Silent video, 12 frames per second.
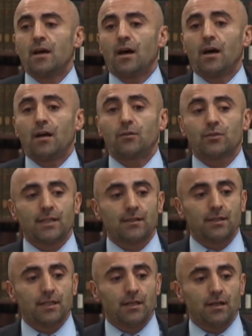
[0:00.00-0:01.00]
I uh, looked
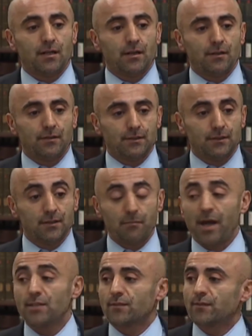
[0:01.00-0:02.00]
at the, uh, the, the
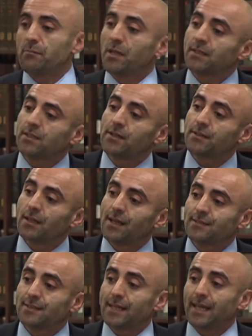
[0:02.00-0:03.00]
demise of the military in the
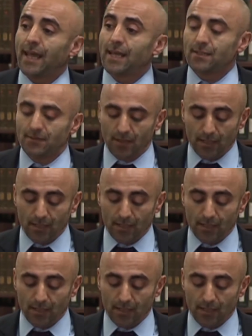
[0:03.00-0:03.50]
last decade.